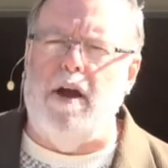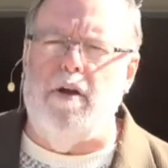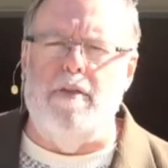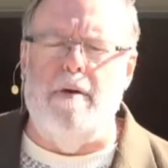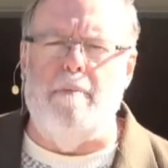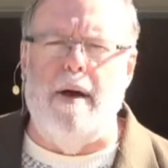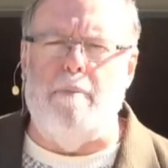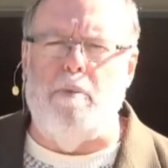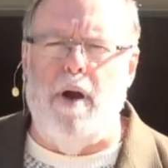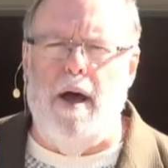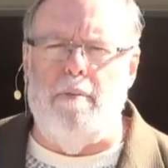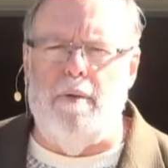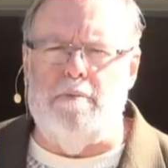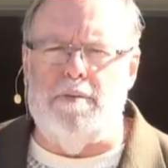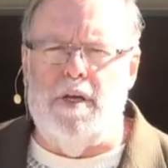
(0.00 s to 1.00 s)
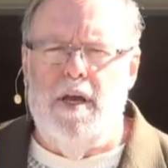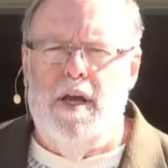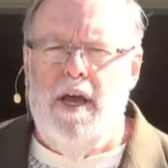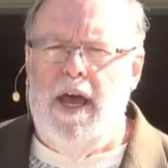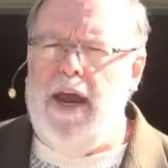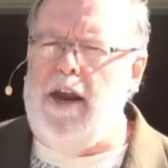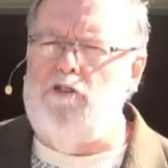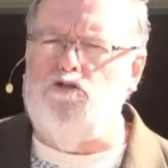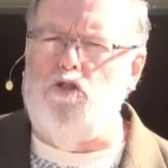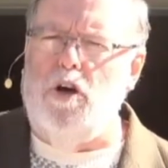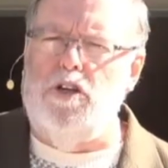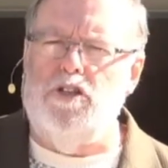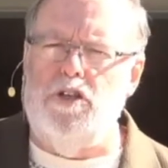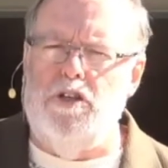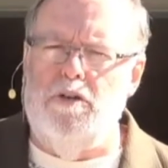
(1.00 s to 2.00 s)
than my problems. And I trust you.